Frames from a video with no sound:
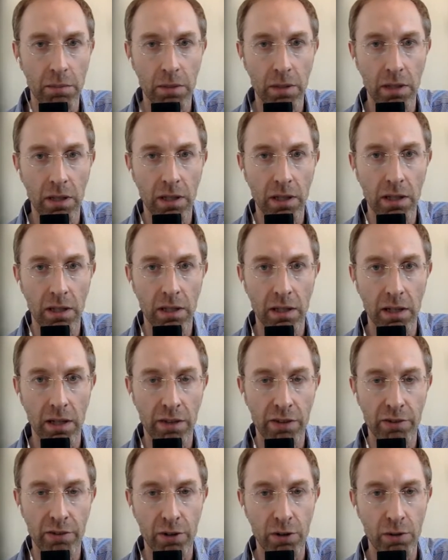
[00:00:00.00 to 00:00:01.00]
be like
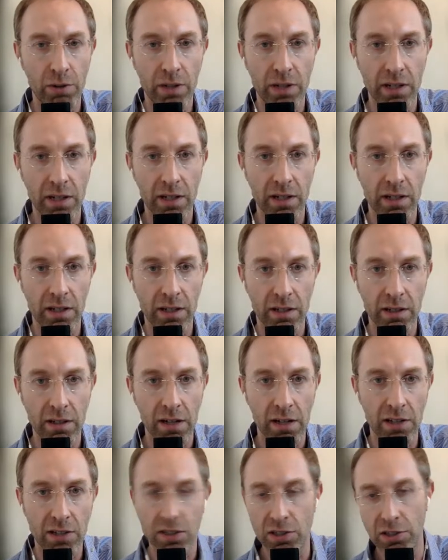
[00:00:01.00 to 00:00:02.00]
thrown in a
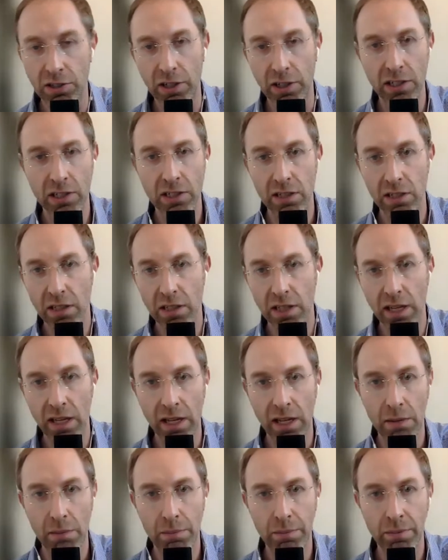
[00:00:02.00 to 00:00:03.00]
concentration
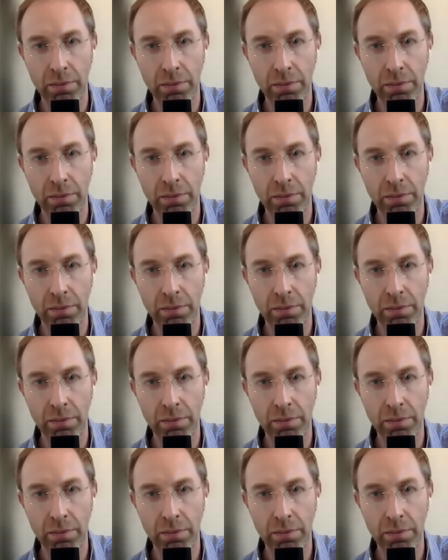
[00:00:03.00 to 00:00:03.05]
camp?